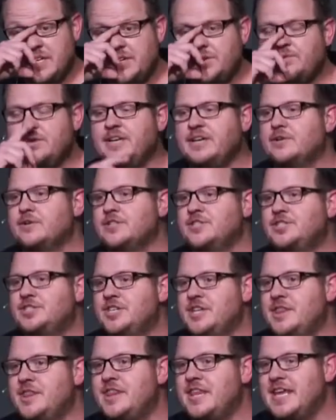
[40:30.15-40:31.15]
doing
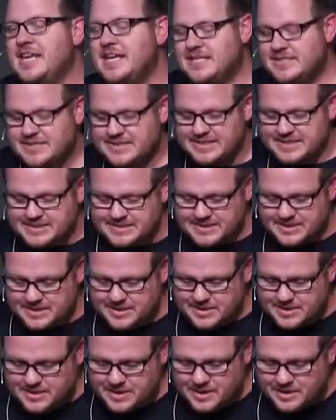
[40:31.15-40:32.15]
Christian things isn't
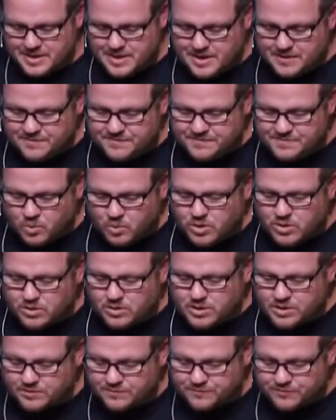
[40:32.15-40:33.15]
enough. Moral
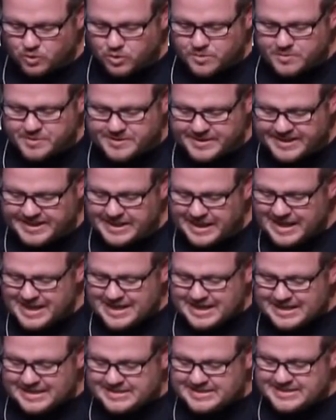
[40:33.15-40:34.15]
conformity
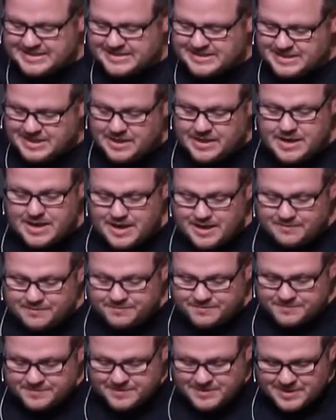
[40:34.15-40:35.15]
isn't
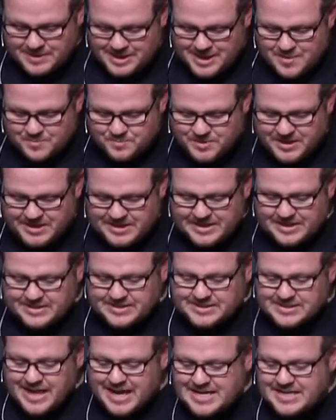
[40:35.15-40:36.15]
enough. Being
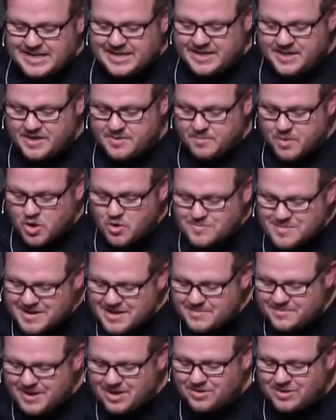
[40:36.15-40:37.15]
excited in a moment
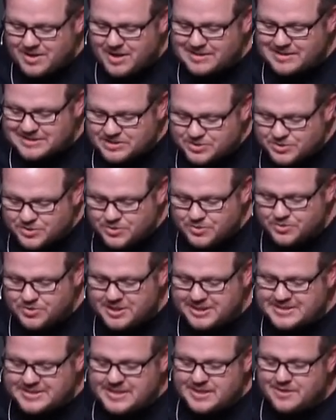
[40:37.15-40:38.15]
about God's truth
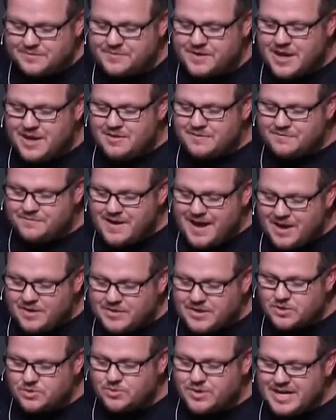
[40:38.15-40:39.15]
isn't of
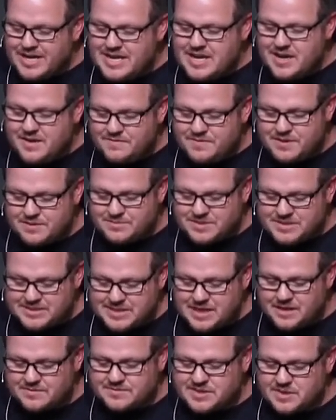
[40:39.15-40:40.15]
value in and of
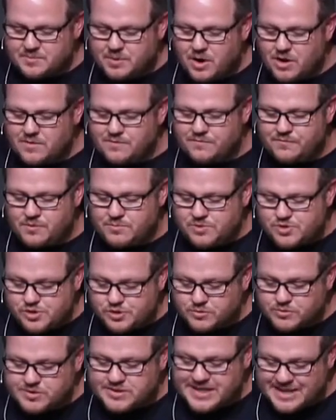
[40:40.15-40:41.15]
themselves apart from
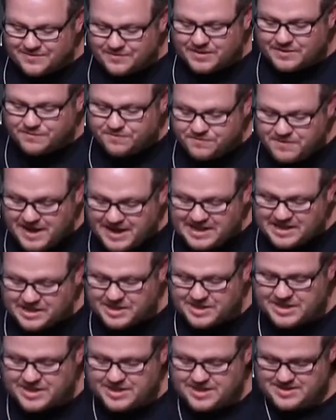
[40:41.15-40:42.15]
true saving faith.